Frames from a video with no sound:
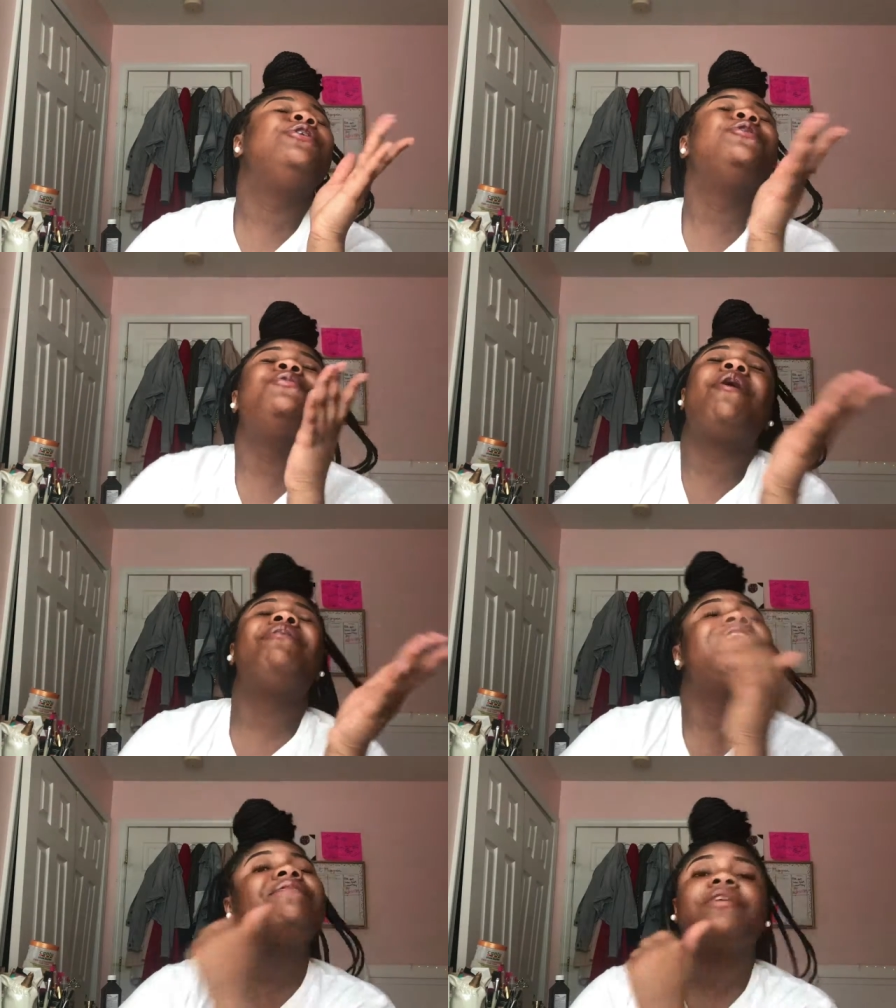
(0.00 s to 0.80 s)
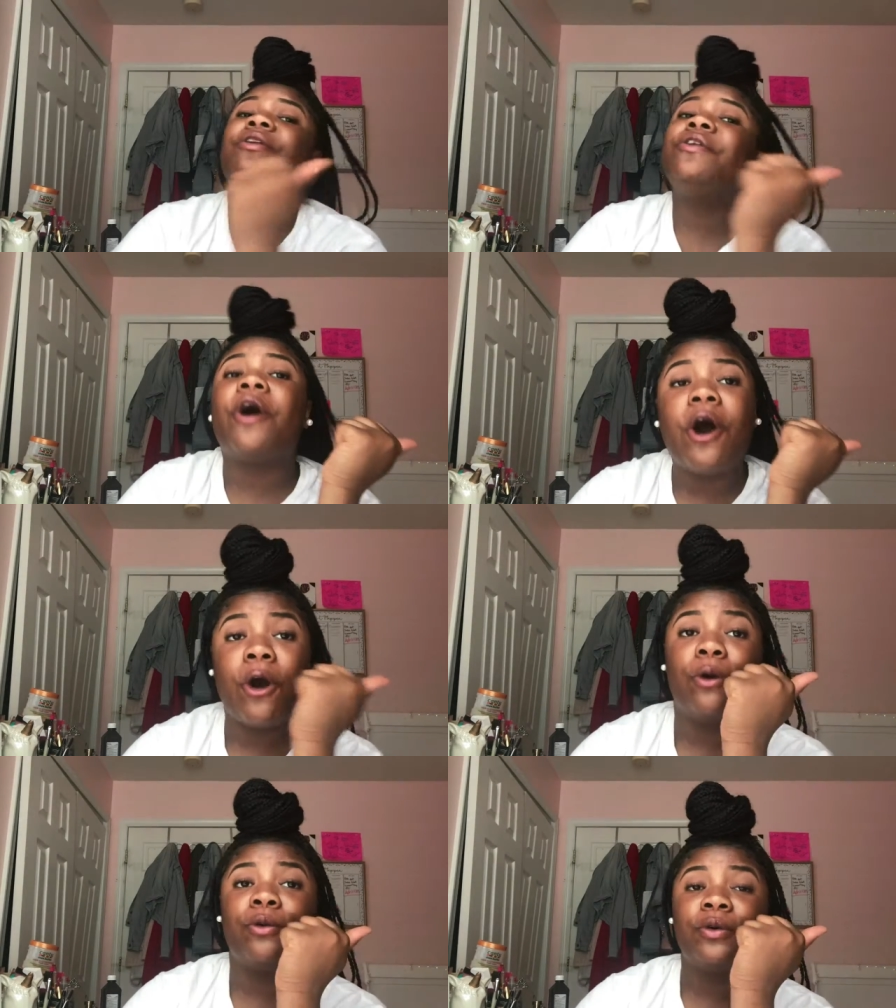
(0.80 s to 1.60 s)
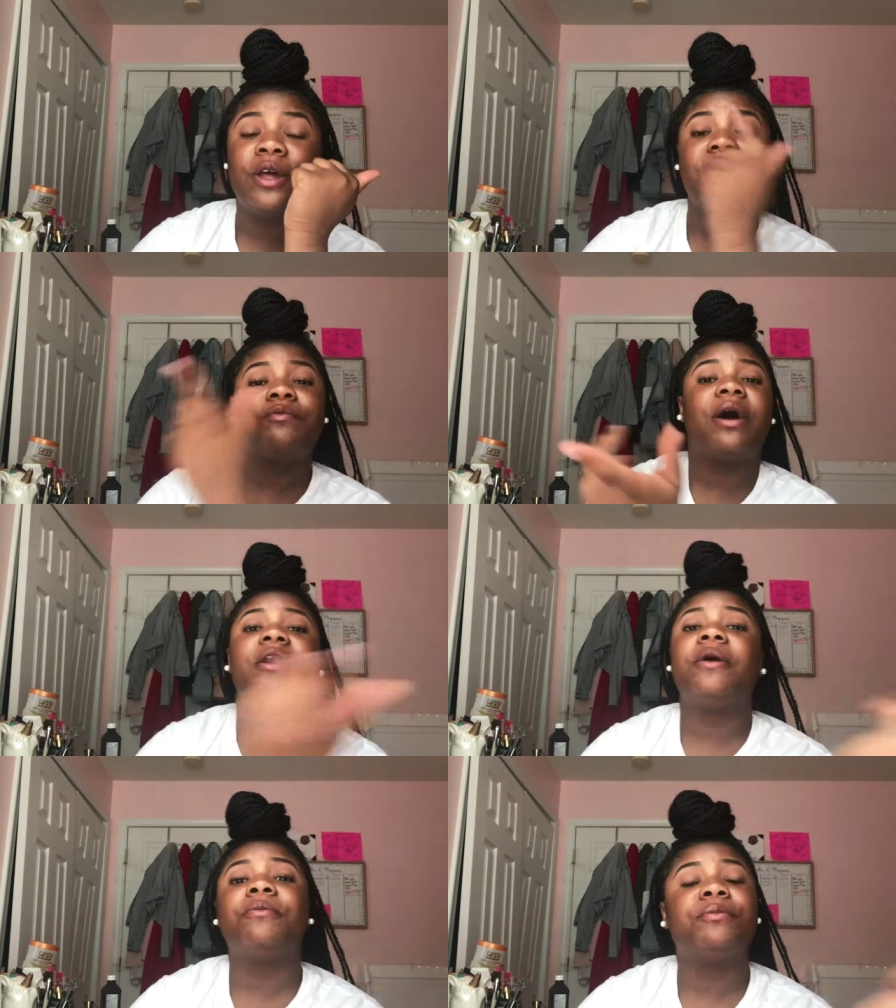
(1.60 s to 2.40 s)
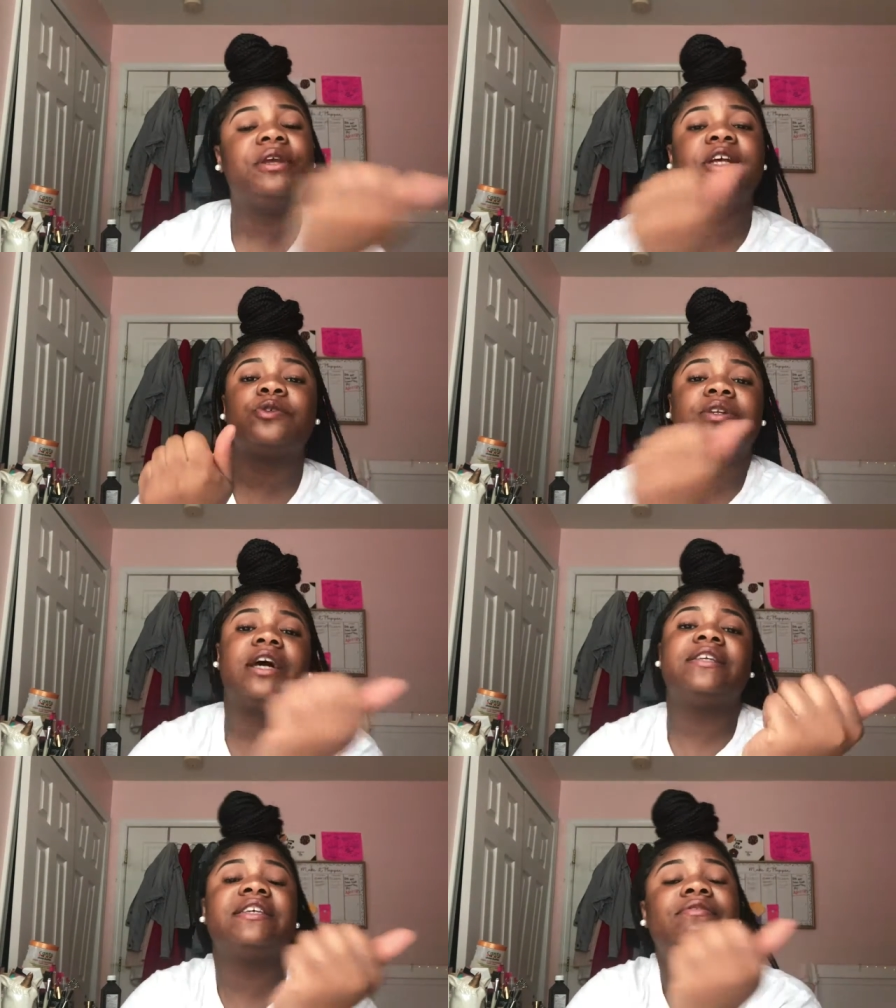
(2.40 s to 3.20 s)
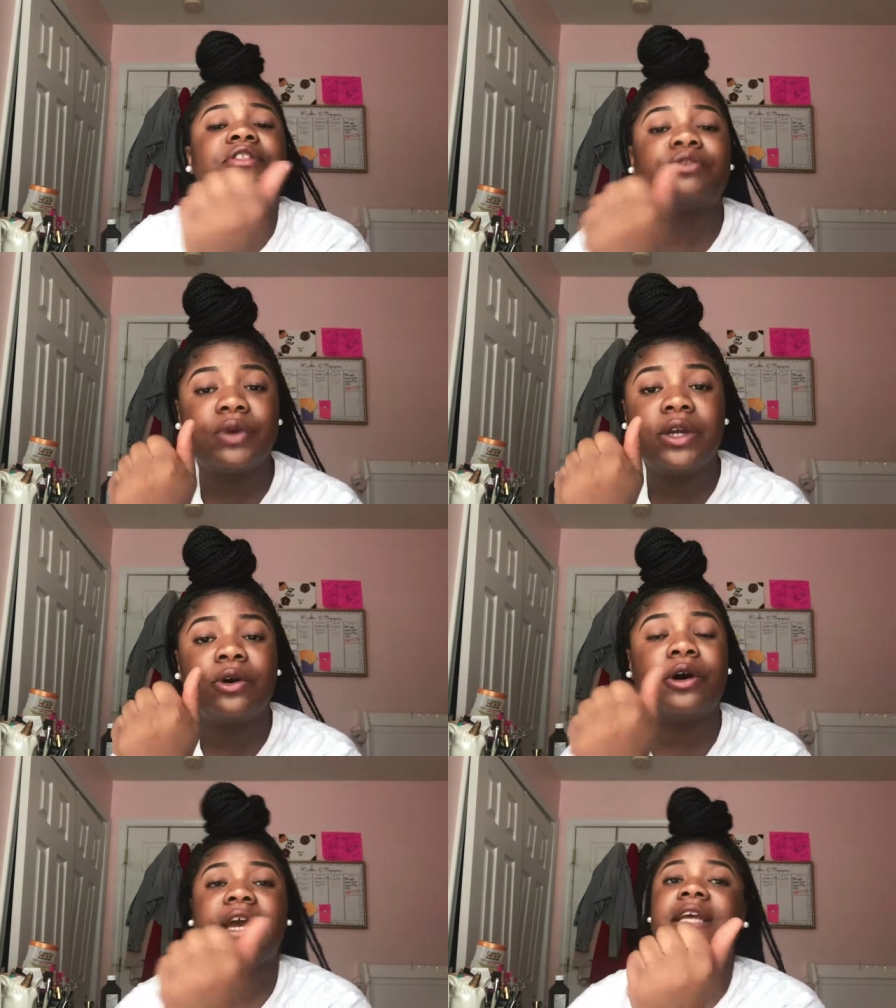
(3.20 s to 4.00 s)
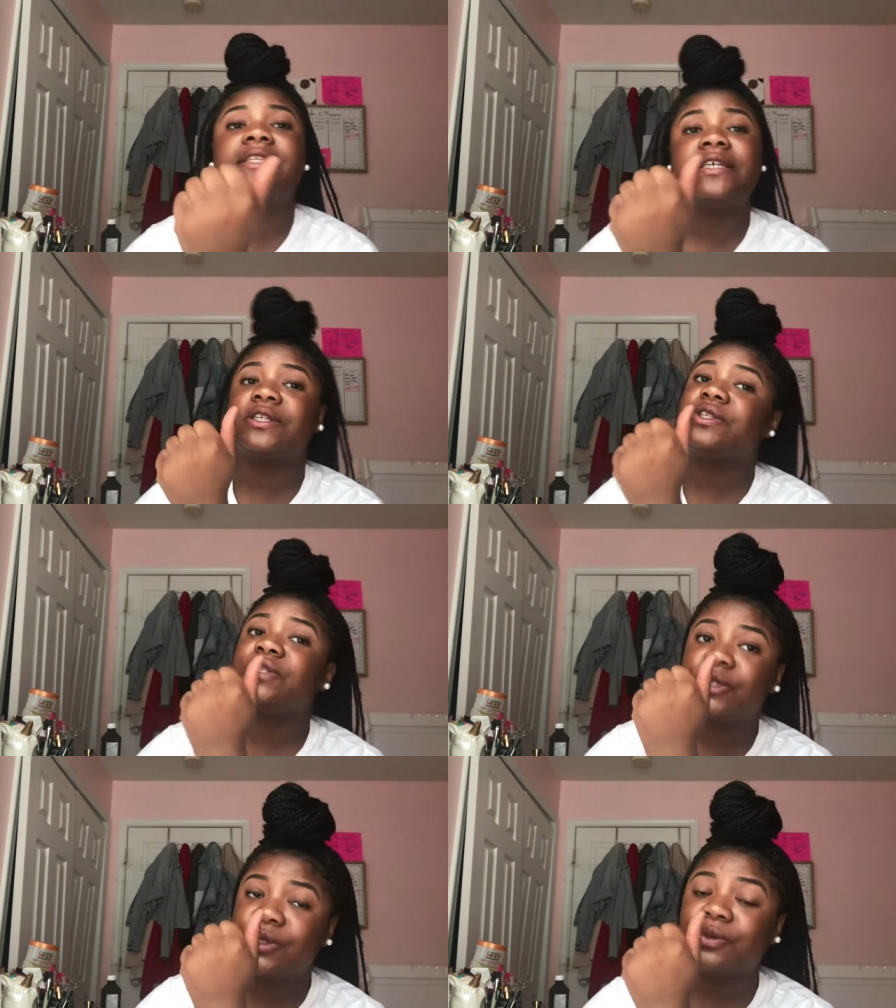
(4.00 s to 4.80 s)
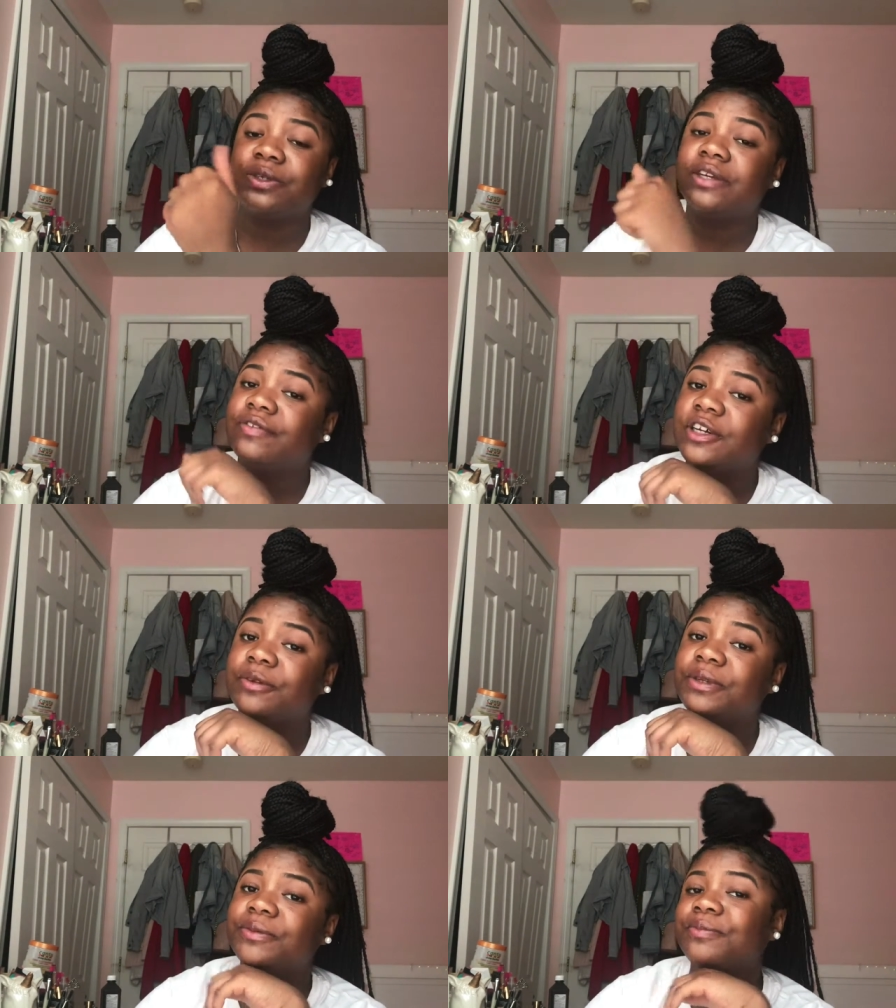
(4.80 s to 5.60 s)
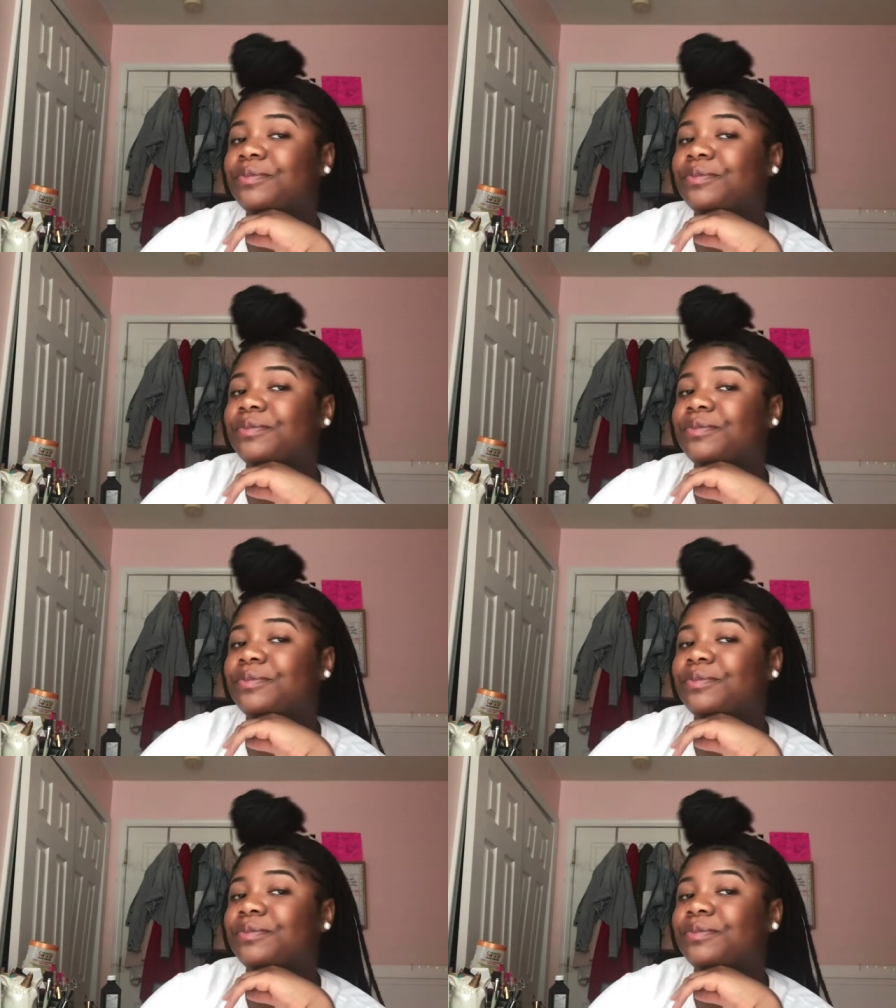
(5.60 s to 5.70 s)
You won't even know if my number begins with 973 or 862. You feel me?